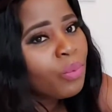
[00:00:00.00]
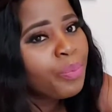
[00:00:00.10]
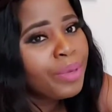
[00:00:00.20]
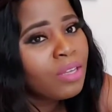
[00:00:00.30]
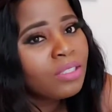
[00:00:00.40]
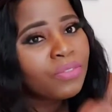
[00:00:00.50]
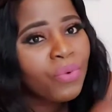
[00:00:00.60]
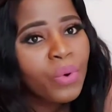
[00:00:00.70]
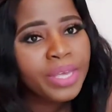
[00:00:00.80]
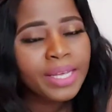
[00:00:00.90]
because it's
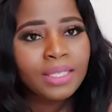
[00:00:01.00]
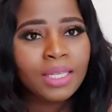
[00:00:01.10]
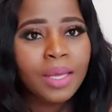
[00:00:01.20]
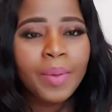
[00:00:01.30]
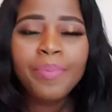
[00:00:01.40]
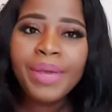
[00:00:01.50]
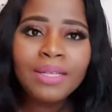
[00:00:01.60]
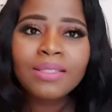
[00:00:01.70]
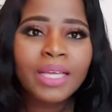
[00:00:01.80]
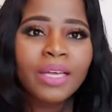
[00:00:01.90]
4 years,
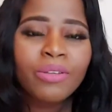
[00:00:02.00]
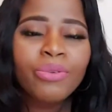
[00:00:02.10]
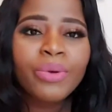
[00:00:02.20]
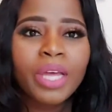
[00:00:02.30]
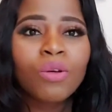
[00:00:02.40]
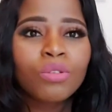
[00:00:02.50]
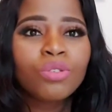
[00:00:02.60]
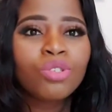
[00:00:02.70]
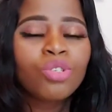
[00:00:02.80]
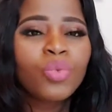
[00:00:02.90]
means that you can also
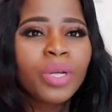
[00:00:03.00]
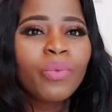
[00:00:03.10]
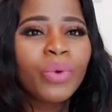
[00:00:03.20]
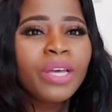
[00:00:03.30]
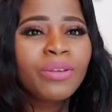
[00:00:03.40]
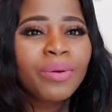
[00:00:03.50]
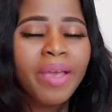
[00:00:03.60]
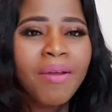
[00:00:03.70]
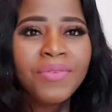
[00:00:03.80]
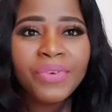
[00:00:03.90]
do it while you're
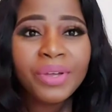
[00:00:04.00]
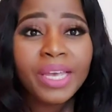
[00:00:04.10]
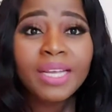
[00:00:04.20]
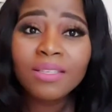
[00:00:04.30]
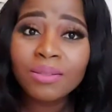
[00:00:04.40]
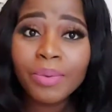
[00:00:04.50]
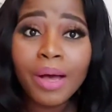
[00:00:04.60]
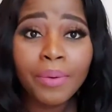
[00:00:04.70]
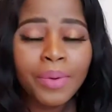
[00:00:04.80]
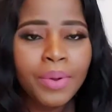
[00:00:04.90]
caring for your kids as
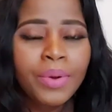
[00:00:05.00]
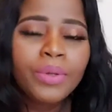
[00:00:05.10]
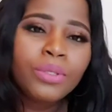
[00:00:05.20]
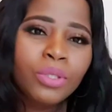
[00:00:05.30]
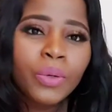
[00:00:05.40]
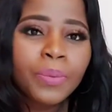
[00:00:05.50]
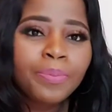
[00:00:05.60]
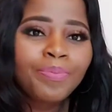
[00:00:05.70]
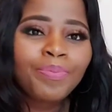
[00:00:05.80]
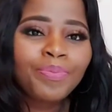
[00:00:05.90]
well, so
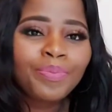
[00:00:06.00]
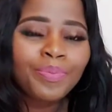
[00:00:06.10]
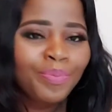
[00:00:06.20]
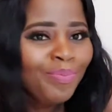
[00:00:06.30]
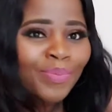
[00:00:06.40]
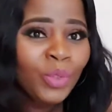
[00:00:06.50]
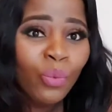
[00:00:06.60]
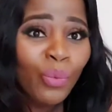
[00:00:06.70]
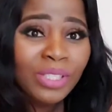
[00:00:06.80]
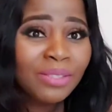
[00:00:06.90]

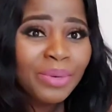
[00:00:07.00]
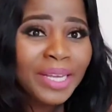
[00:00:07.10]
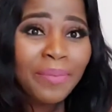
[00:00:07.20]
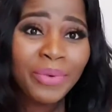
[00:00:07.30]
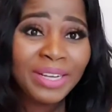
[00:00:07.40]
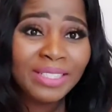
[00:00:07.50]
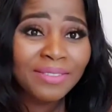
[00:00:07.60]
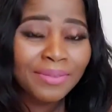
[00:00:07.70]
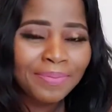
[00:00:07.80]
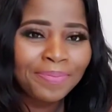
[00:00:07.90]
which is really
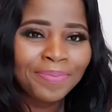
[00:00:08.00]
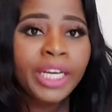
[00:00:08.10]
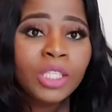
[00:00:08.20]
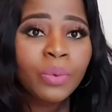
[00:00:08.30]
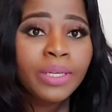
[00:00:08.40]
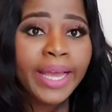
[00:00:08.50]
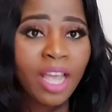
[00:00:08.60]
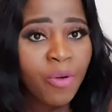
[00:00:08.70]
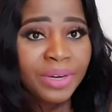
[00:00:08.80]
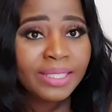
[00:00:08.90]
impressive. The next one, like I
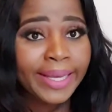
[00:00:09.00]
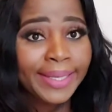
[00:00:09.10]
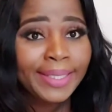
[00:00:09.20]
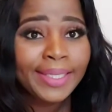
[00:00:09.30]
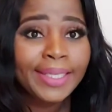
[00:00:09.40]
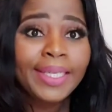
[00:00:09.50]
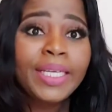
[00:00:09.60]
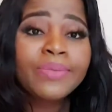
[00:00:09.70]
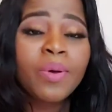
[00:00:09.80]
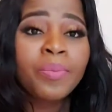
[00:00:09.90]
already said,
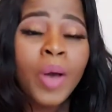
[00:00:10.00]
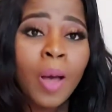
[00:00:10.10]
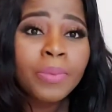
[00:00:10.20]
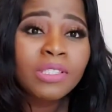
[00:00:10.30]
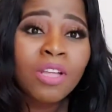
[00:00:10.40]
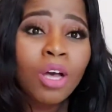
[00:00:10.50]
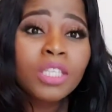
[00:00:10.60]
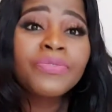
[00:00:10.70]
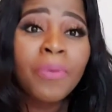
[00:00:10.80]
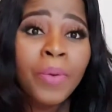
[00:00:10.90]
is for mom. It's
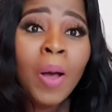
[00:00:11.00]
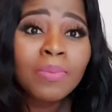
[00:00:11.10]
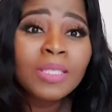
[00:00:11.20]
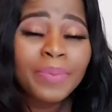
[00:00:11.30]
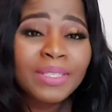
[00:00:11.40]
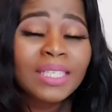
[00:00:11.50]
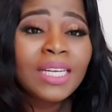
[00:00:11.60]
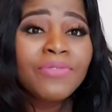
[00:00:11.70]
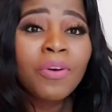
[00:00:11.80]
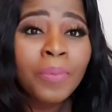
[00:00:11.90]

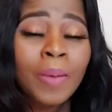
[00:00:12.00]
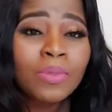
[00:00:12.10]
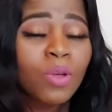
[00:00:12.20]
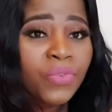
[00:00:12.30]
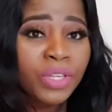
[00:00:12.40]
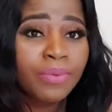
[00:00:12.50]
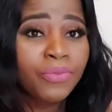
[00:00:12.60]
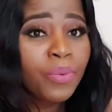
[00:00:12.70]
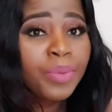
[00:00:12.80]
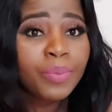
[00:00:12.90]

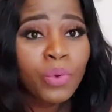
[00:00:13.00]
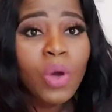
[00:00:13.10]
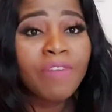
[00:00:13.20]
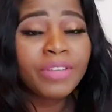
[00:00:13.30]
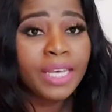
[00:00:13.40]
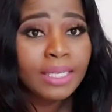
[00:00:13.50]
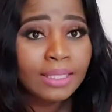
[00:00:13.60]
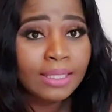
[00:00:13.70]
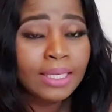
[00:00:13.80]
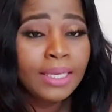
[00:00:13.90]
for people who have
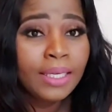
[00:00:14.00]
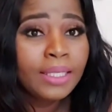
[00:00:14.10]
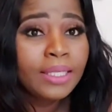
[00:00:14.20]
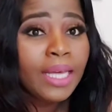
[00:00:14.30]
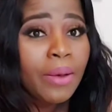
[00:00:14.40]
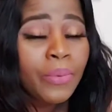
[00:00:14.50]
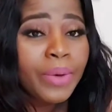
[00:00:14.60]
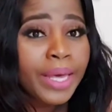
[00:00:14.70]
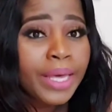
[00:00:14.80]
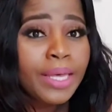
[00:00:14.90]
kids. That
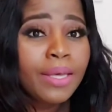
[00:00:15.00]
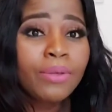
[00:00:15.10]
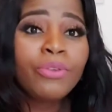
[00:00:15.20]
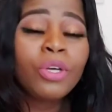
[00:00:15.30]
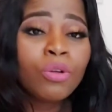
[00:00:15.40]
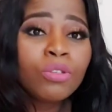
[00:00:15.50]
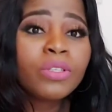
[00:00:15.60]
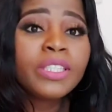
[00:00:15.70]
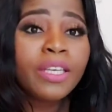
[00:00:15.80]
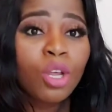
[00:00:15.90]
way you can
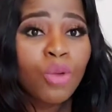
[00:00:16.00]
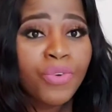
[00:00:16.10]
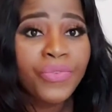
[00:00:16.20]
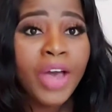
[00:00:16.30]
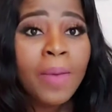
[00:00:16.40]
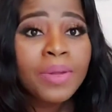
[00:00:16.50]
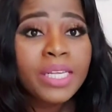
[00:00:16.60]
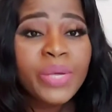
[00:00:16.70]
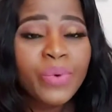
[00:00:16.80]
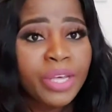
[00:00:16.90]
also take care of your
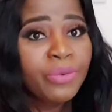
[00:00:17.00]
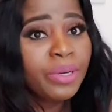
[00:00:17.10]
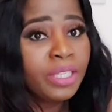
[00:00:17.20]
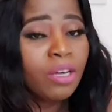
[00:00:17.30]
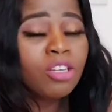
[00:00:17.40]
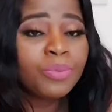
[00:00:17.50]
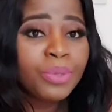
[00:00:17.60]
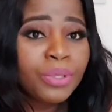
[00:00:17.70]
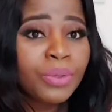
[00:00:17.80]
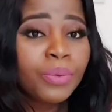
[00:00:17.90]
family while you are at the
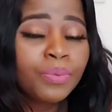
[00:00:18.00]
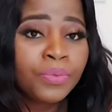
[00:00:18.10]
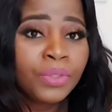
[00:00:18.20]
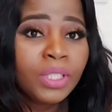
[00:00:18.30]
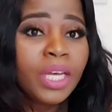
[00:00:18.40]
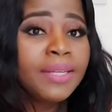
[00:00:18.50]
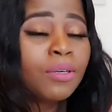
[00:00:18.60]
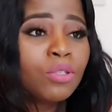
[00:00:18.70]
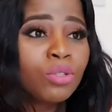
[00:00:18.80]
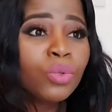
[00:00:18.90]
Ausbildung, and
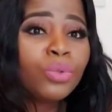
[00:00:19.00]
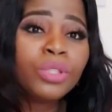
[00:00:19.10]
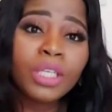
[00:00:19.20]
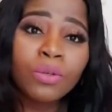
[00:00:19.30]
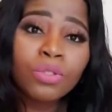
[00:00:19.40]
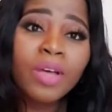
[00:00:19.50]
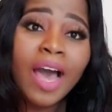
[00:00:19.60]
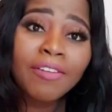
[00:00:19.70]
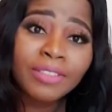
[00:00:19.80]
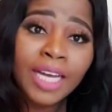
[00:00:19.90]
also you can also
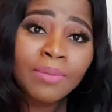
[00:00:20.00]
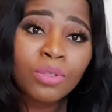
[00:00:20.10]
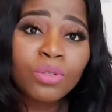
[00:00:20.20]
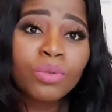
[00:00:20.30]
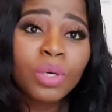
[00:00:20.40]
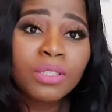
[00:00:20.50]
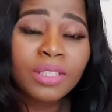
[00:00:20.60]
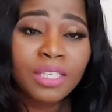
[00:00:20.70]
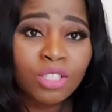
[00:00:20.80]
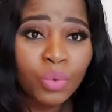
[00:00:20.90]
have time to do other
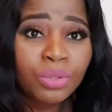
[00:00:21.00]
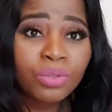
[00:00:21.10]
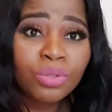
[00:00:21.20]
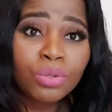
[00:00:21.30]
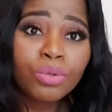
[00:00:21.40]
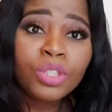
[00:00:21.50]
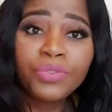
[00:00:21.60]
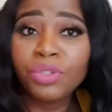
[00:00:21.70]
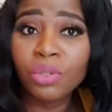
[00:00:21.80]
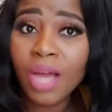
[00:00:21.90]
things you want to do if
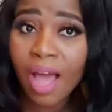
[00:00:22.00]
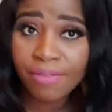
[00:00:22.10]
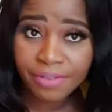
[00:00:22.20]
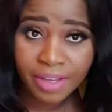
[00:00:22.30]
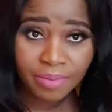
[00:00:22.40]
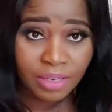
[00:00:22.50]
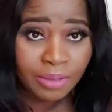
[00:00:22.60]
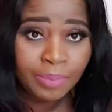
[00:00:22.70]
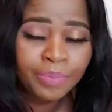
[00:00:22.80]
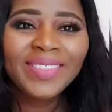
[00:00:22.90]
you don't have a
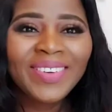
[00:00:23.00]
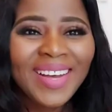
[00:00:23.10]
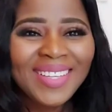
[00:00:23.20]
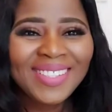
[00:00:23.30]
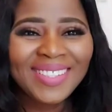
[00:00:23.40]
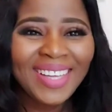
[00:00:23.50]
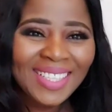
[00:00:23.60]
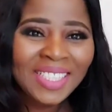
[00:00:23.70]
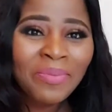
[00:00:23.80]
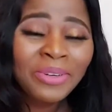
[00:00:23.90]
family. So guys,
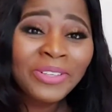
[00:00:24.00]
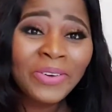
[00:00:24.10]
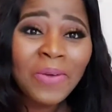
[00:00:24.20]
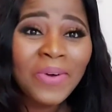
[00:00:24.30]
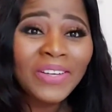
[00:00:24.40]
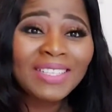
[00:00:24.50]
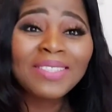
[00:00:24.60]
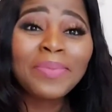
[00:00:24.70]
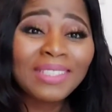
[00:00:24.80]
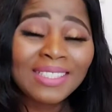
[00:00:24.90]
next thing I'm going to talk about is
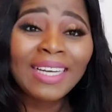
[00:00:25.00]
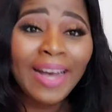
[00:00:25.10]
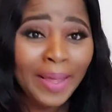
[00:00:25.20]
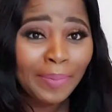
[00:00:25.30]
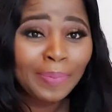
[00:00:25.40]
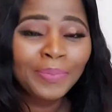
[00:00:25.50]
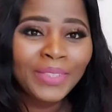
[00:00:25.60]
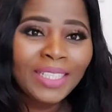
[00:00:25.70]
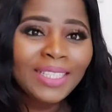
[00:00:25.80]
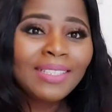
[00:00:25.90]
about the time.
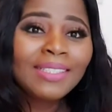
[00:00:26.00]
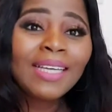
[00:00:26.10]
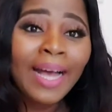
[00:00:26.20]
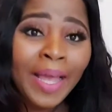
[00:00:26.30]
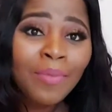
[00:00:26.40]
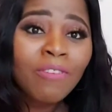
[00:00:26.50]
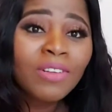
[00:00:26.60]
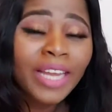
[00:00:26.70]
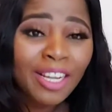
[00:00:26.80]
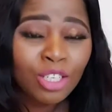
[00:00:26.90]
The time of the
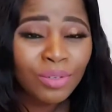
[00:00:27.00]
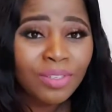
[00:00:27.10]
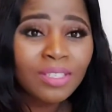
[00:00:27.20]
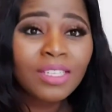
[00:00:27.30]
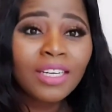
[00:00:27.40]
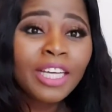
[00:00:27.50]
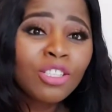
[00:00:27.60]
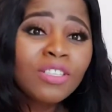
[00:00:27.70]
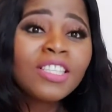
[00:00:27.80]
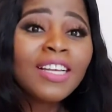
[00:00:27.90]
lectures.
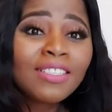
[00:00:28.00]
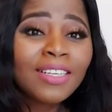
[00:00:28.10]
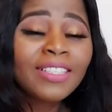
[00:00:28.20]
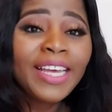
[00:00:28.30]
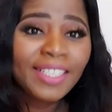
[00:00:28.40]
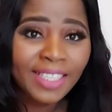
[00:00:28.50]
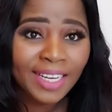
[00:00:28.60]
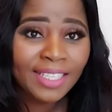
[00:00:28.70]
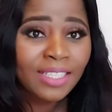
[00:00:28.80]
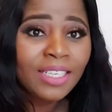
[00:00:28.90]
Lecture starts at
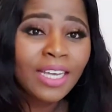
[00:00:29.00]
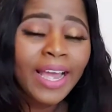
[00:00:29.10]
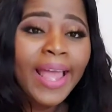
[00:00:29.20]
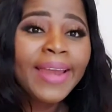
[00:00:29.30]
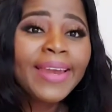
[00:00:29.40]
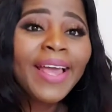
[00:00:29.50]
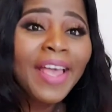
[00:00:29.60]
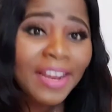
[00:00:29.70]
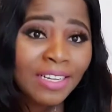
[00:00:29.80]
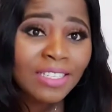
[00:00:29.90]
8:30 and
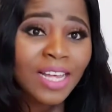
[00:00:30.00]
ends